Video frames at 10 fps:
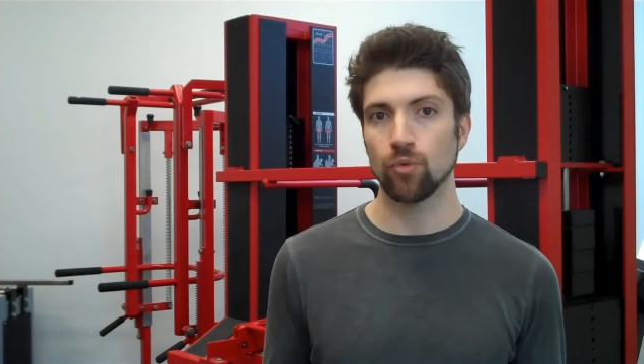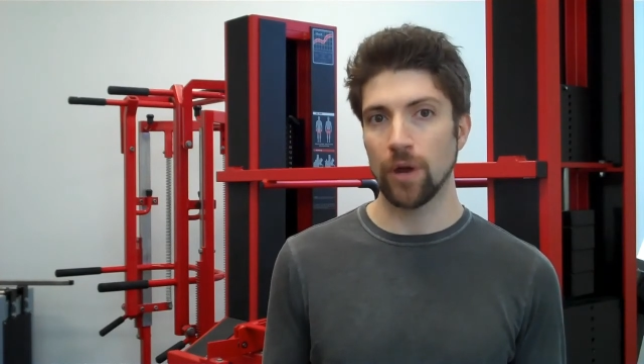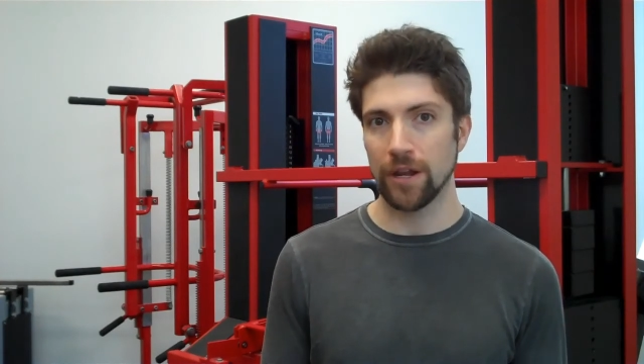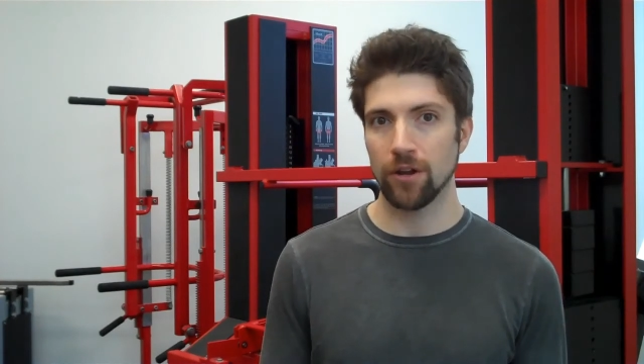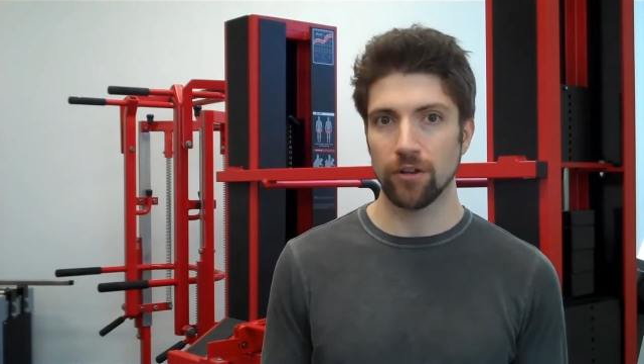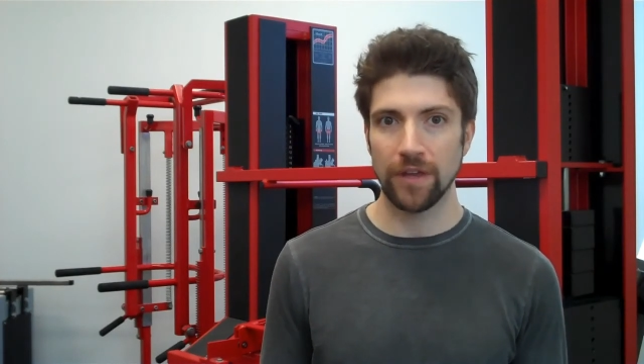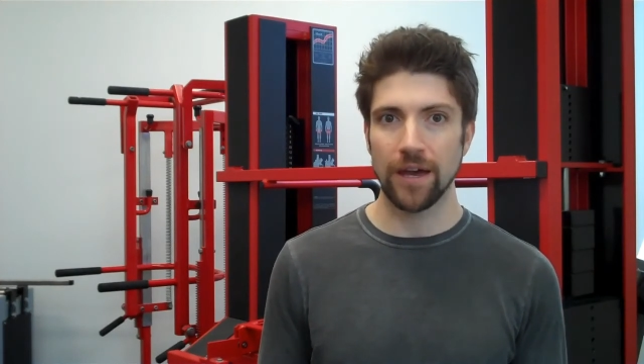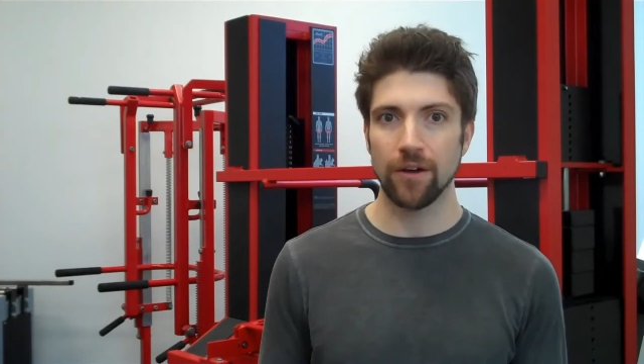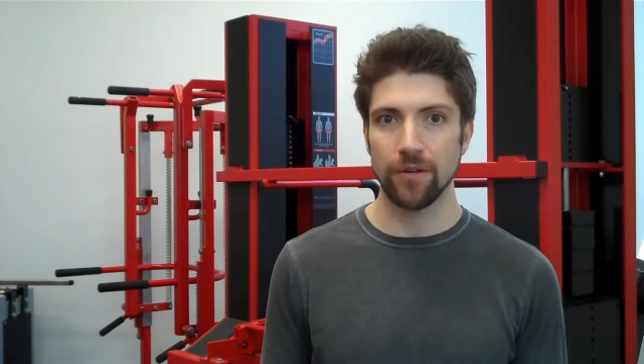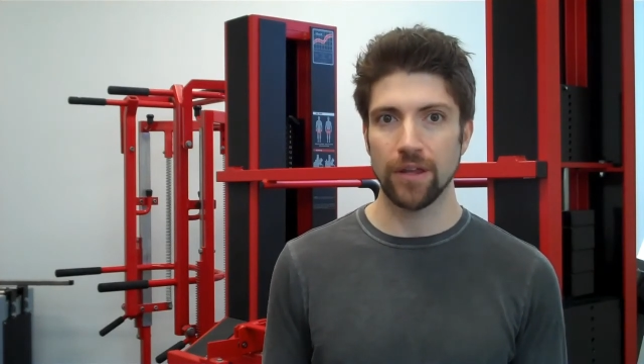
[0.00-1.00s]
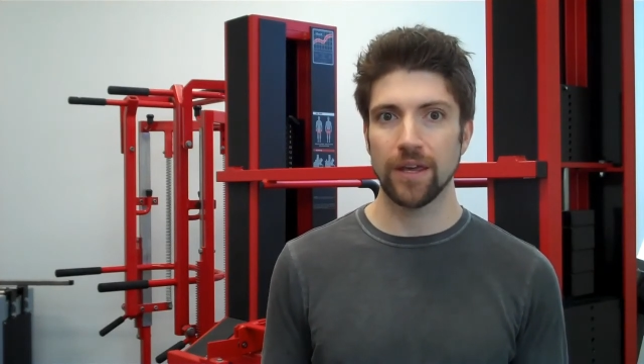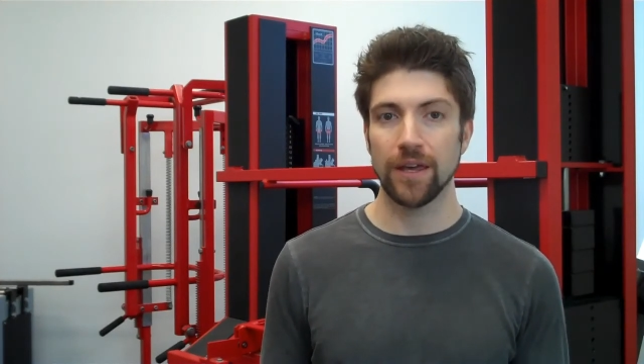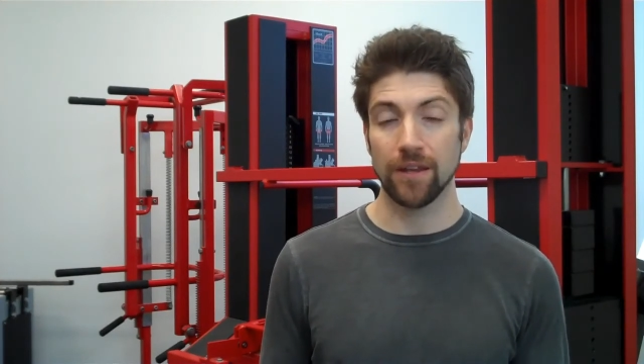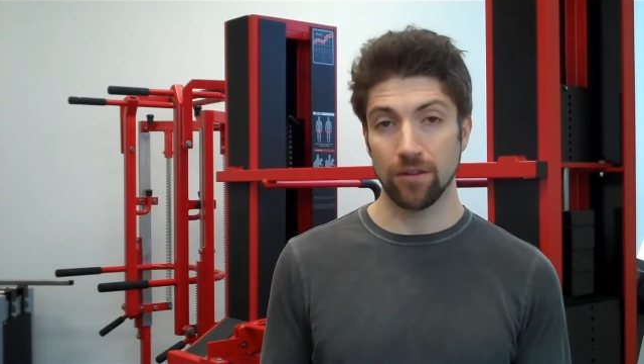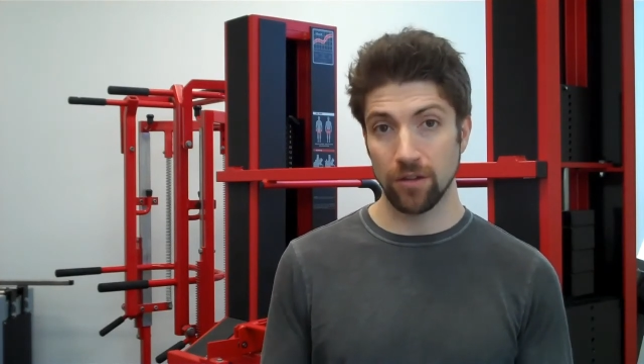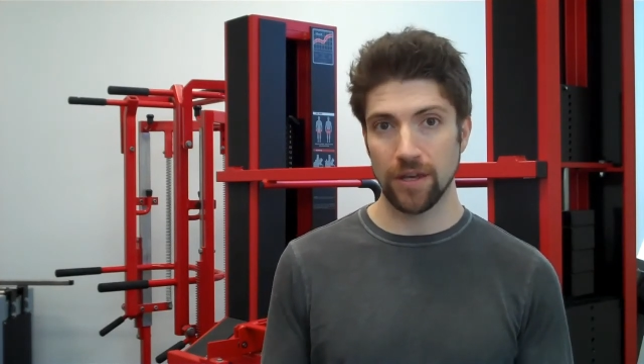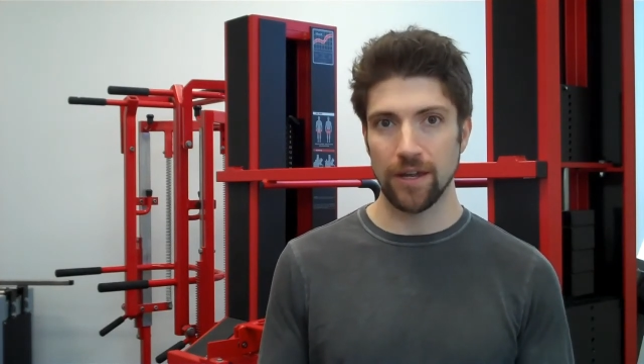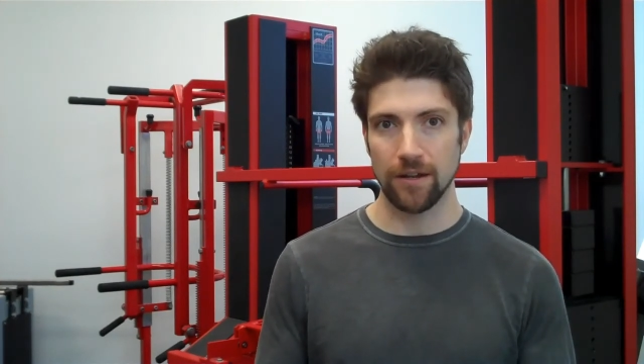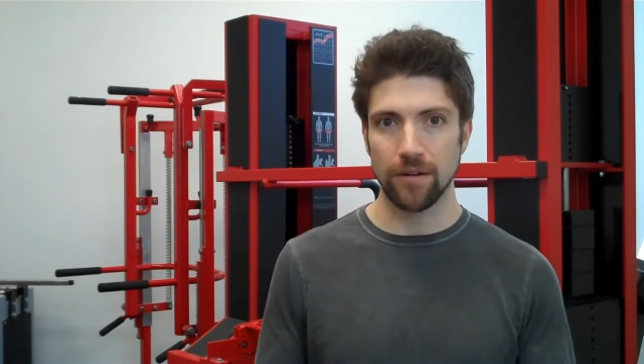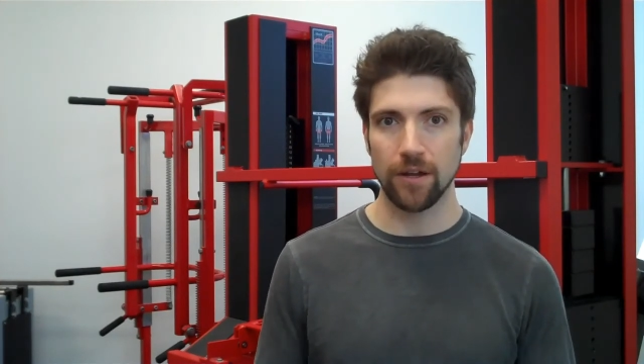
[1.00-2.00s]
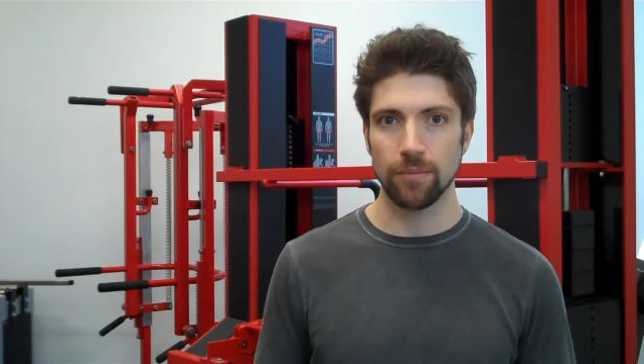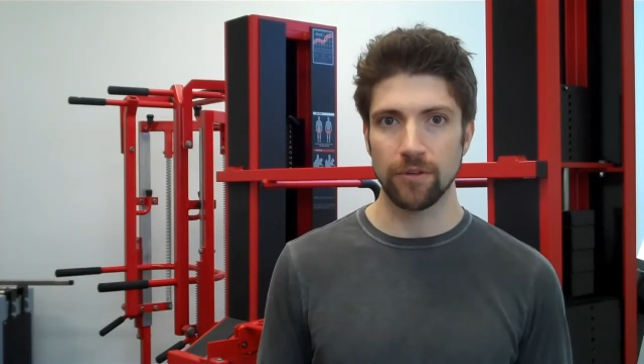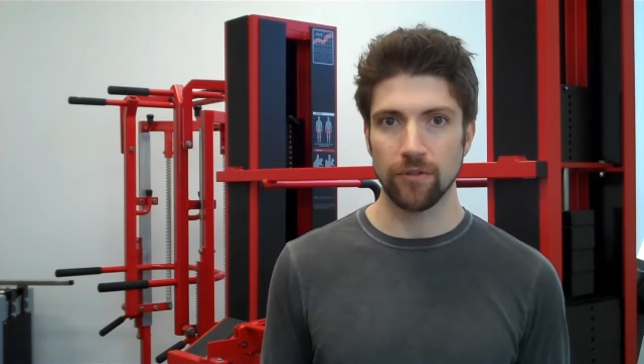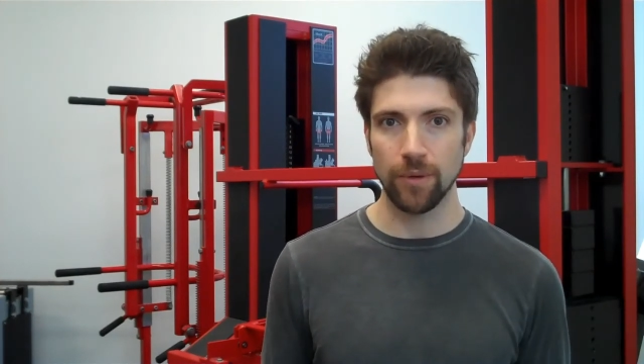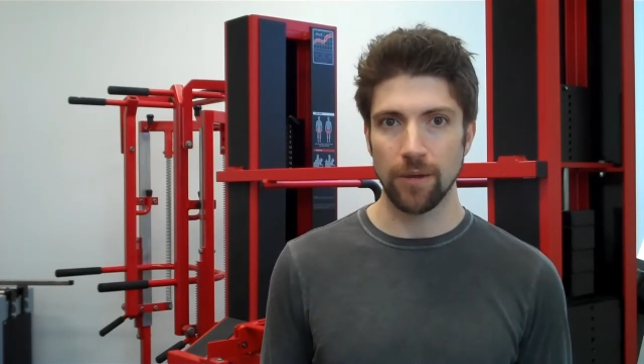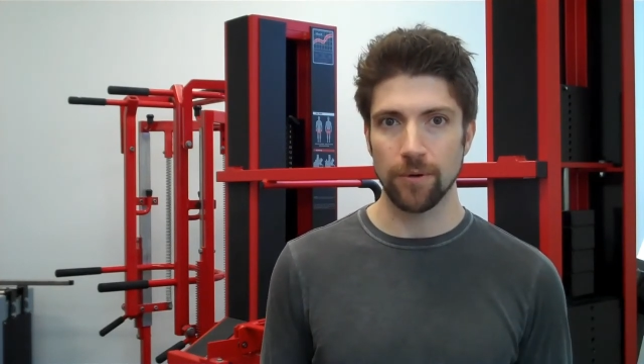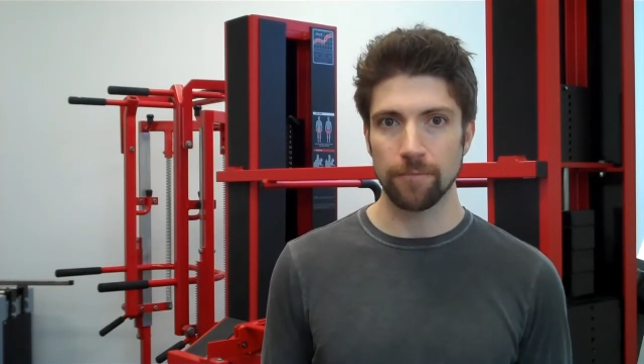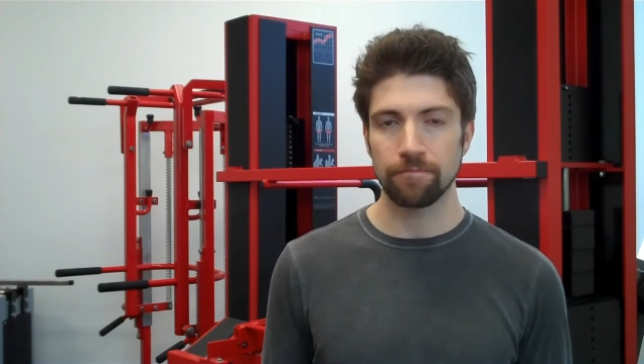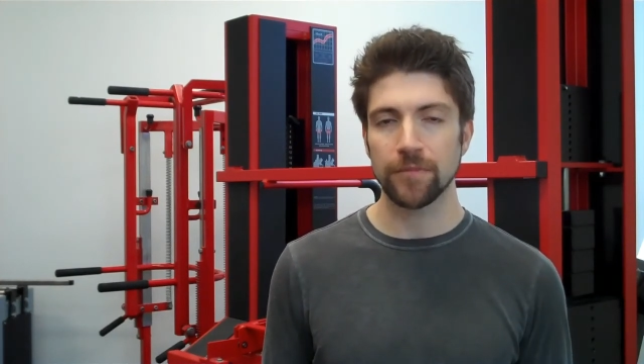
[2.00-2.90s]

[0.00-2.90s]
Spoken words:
write it all down and look at it on a piece of paper.